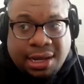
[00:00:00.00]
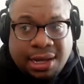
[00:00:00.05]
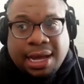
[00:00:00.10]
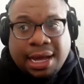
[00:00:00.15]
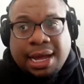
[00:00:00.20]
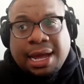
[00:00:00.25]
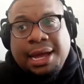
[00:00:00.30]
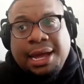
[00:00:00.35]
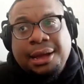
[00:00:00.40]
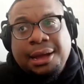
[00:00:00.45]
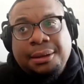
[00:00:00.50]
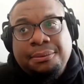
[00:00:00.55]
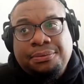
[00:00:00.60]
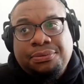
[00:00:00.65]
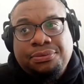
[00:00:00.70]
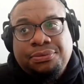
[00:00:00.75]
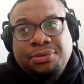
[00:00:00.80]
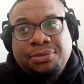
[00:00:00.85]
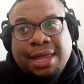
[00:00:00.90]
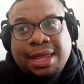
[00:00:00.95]
Um,
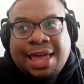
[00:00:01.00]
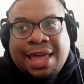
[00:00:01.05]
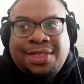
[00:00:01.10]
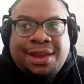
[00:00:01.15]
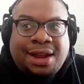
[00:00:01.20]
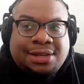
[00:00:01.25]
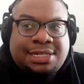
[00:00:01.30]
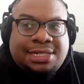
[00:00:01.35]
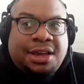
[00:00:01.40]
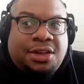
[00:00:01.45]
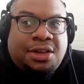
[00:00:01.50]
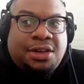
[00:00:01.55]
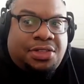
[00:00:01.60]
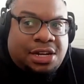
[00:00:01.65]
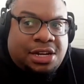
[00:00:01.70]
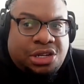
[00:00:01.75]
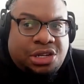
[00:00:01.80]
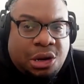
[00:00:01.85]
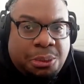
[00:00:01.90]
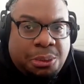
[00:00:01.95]
and then I'll say the other thing
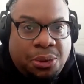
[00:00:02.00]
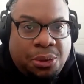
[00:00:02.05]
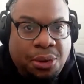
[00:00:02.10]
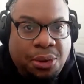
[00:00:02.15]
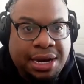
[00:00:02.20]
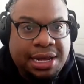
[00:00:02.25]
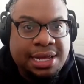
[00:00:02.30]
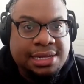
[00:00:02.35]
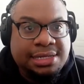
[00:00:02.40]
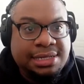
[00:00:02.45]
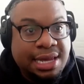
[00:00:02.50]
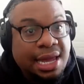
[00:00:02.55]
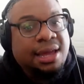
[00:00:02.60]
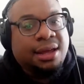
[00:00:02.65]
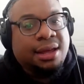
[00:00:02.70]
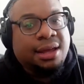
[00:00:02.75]
to your point is yeah,